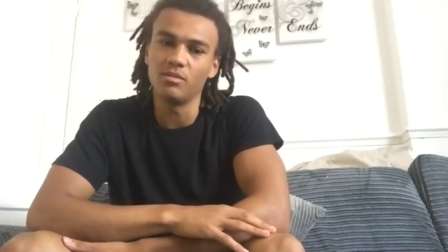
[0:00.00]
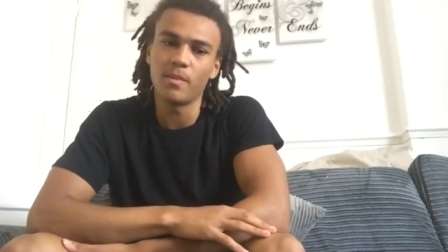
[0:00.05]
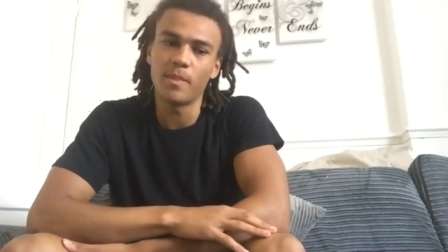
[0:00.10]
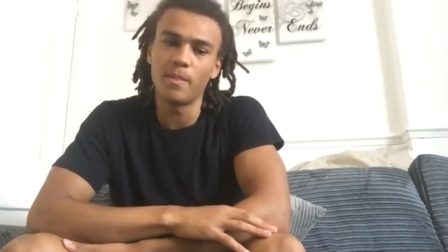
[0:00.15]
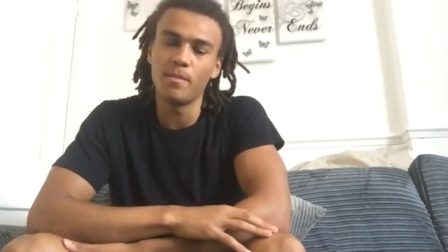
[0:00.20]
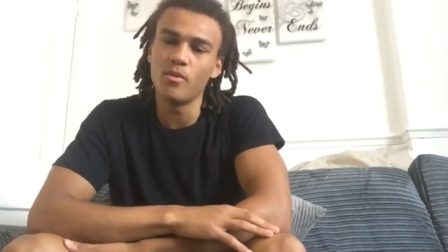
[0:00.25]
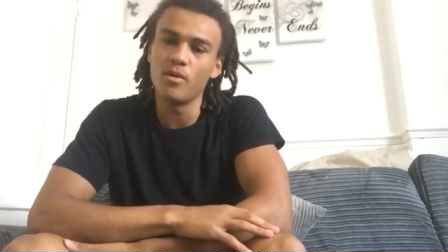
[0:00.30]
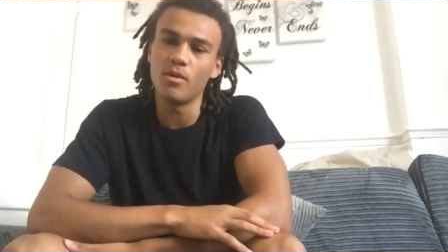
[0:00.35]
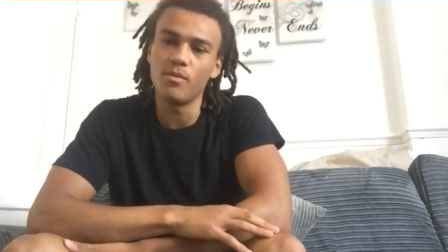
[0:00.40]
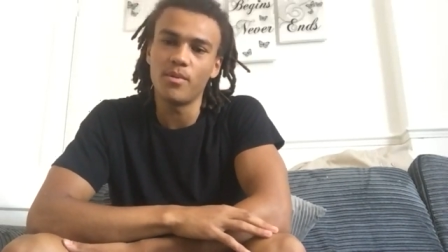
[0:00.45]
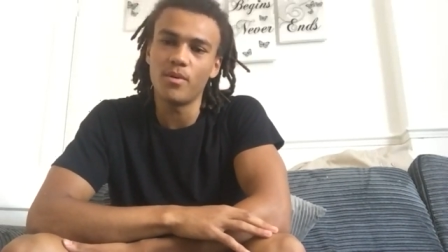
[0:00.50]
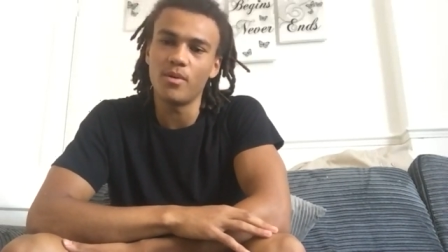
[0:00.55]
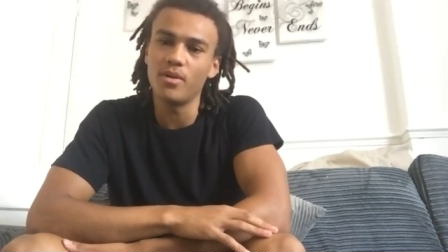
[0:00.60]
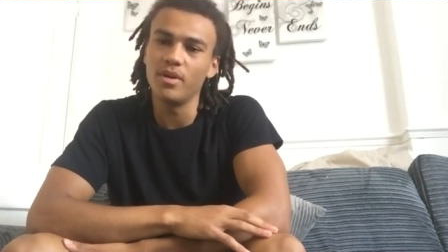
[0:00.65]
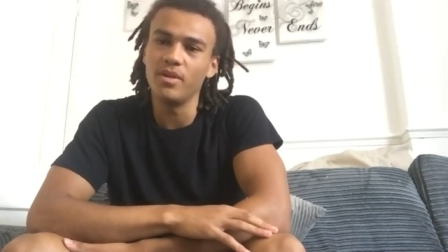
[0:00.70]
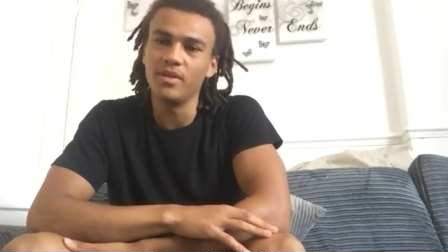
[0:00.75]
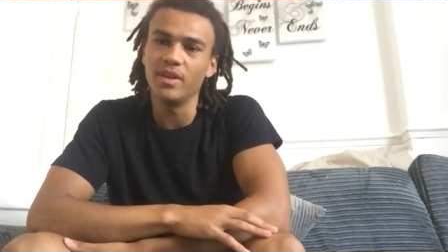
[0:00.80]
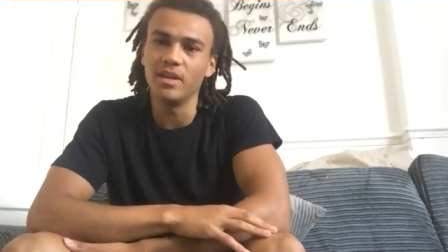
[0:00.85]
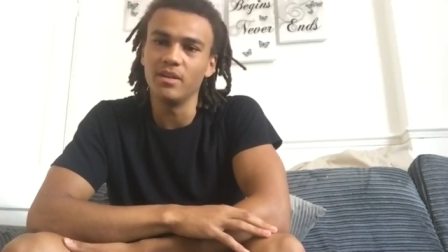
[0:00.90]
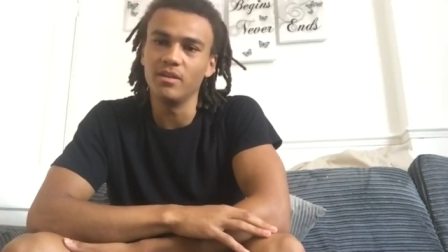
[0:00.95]
more
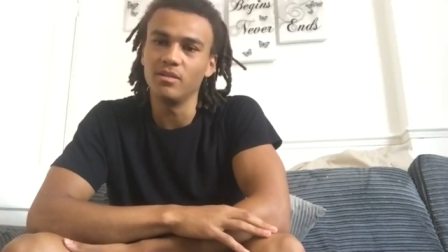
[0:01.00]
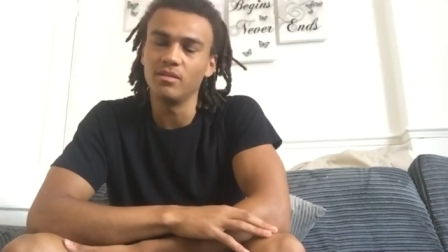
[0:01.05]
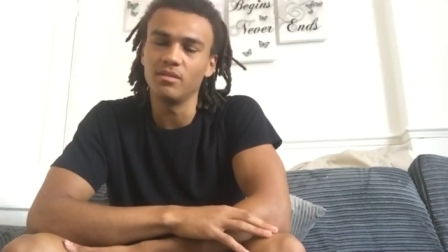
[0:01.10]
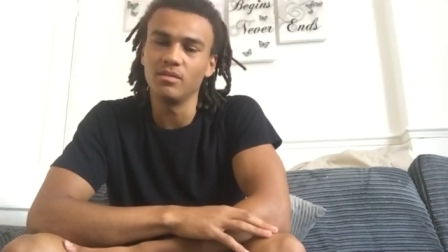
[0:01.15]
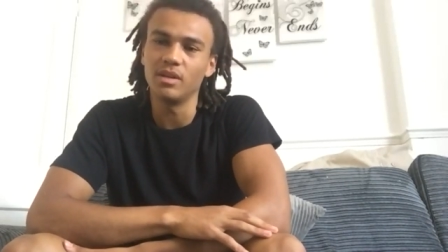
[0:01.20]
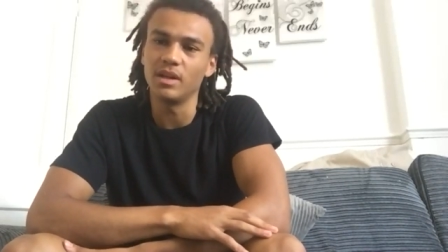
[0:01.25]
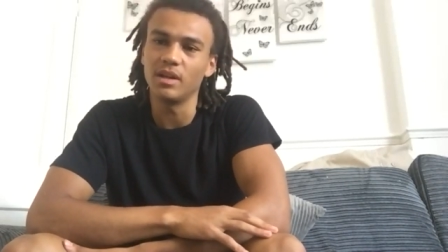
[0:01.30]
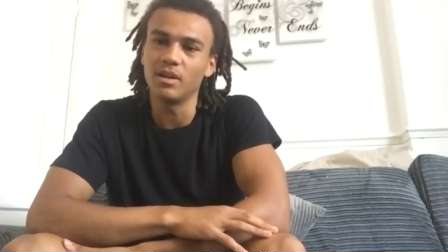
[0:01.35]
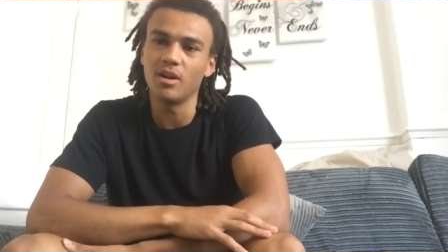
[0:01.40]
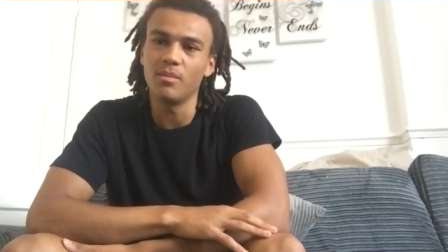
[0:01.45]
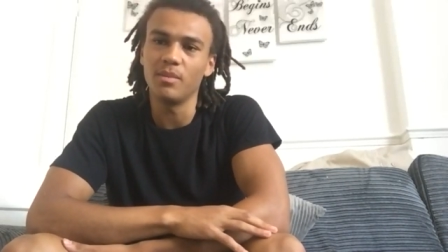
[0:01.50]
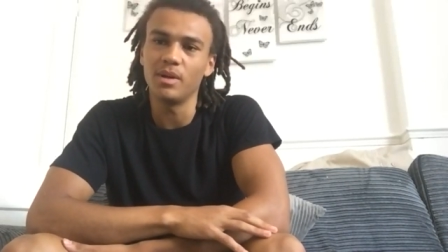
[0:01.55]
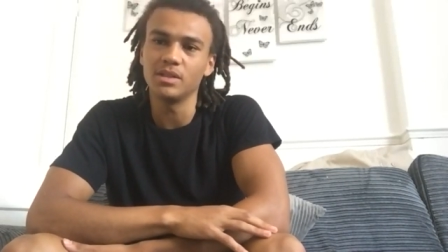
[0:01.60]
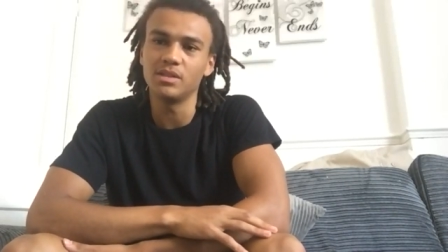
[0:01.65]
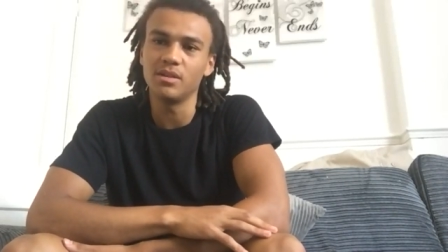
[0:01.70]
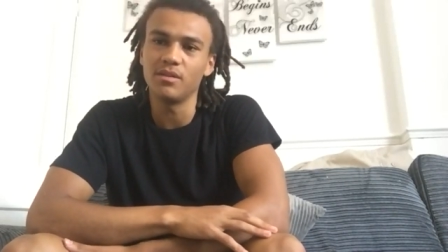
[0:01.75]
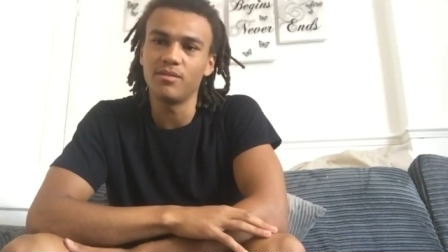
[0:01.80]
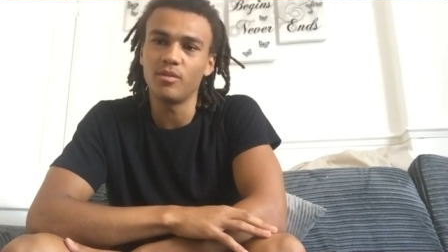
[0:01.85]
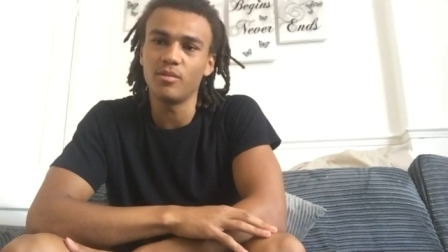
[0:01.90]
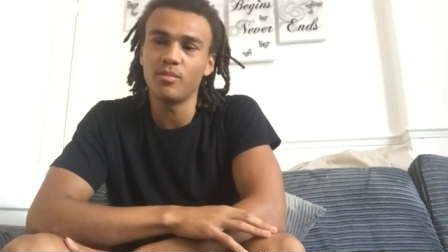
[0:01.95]
important than going back
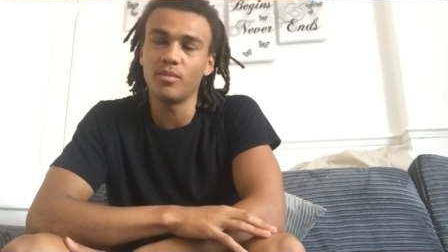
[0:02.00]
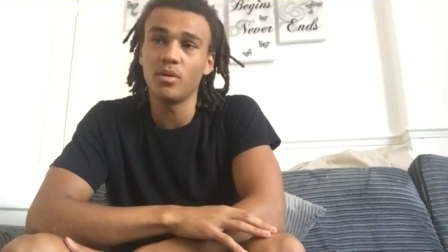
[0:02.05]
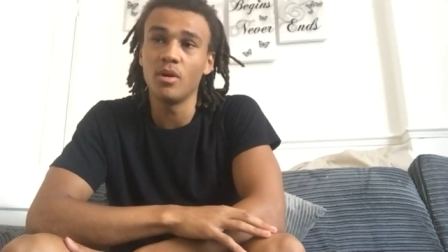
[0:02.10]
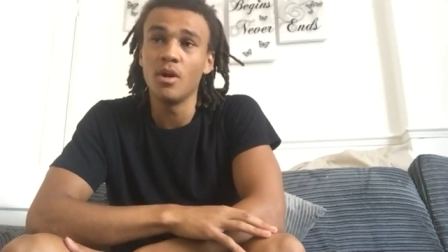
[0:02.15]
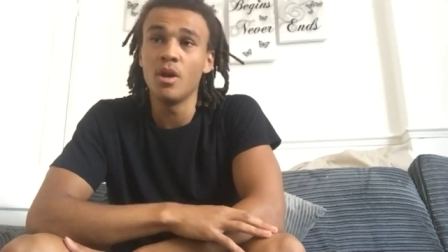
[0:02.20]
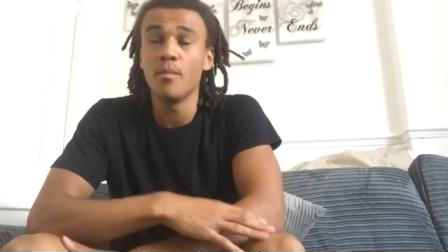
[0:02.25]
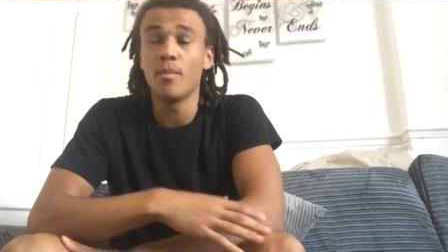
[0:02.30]
to football.